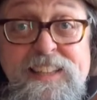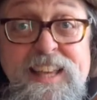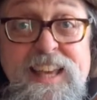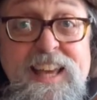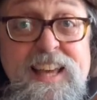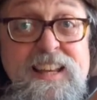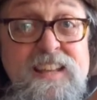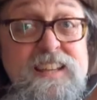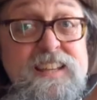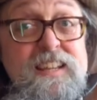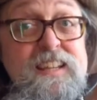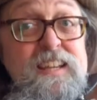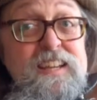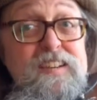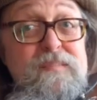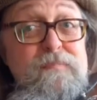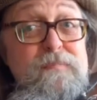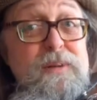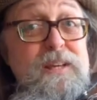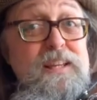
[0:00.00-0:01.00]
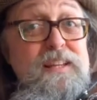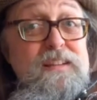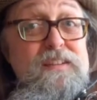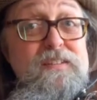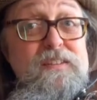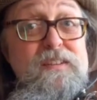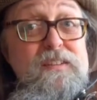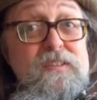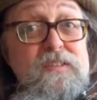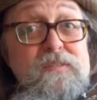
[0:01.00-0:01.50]
that, but
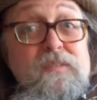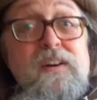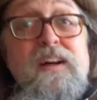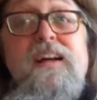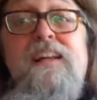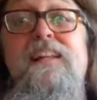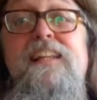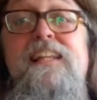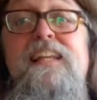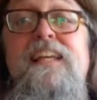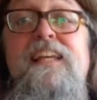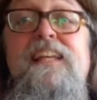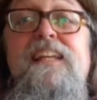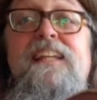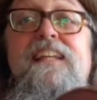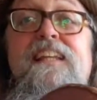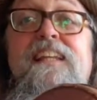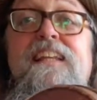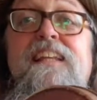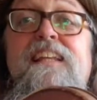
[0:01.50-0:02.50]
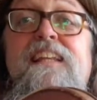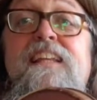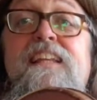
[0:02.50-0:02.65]
the violin